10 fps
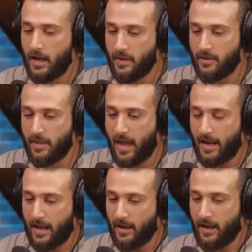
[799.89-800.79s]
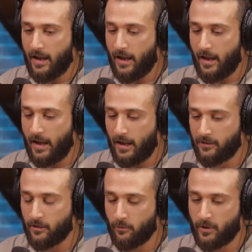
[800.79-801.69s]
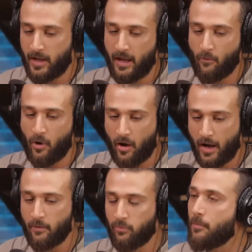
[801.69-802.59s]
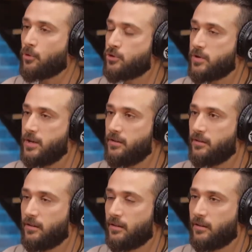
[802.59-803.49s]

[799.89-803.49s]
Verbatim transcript: And then that answer became, well, I can plant more trees.